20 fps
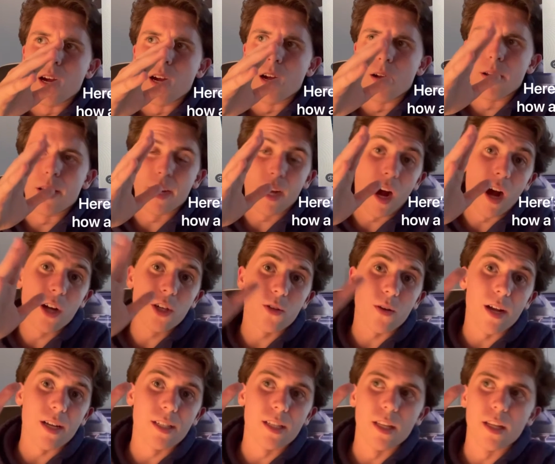In
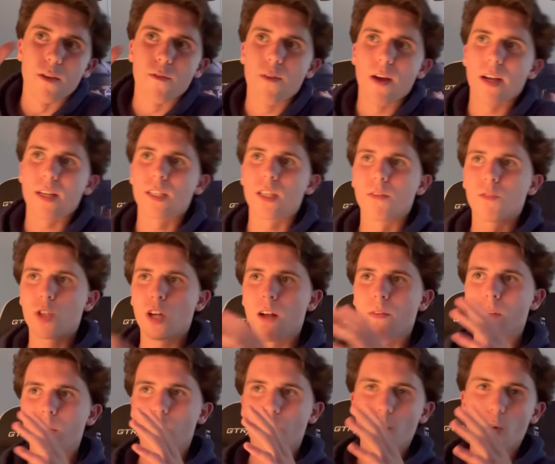contrast, the effects of
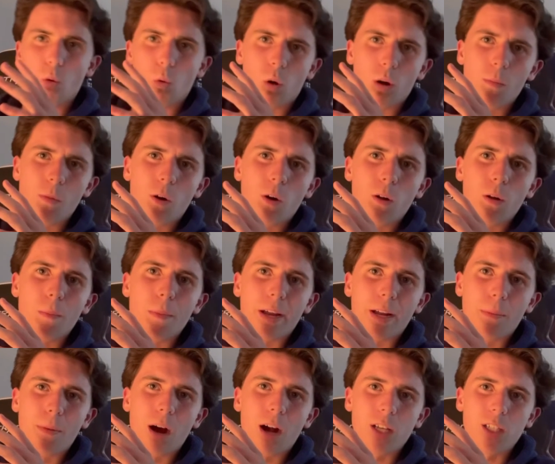traveling through a wormhole make it
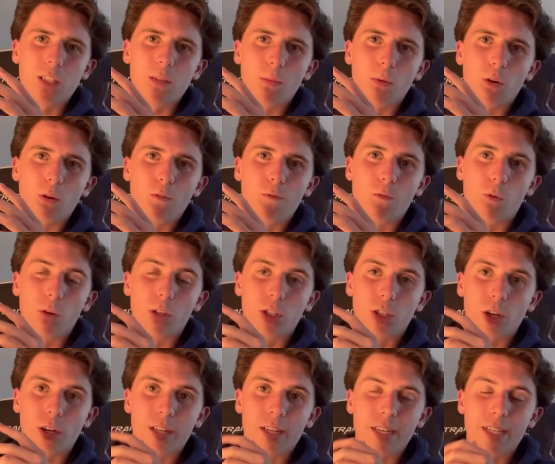possible for the
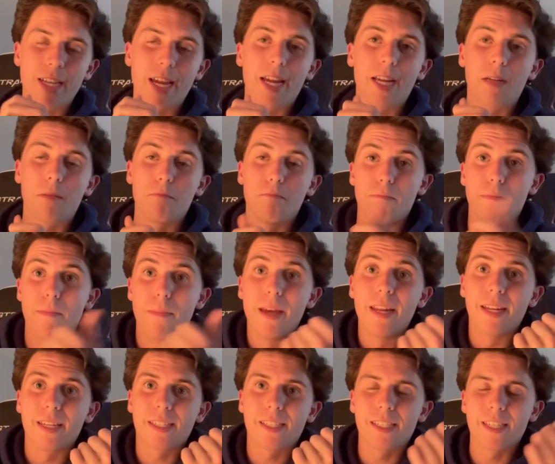journey to take
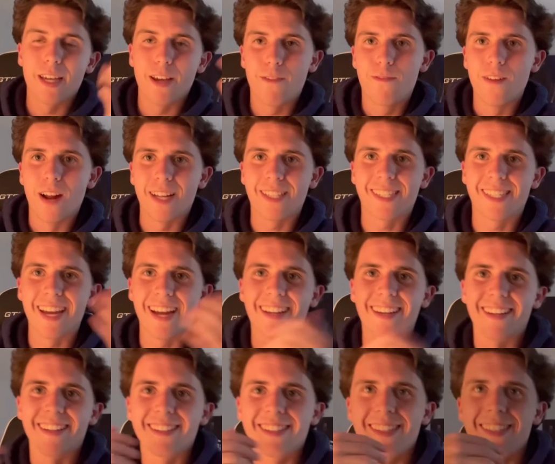minutes, if not
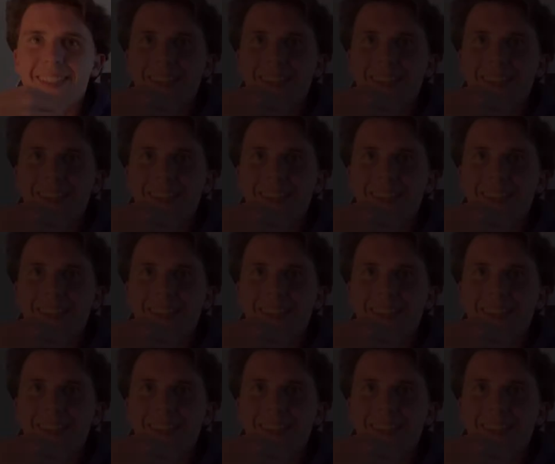seconds.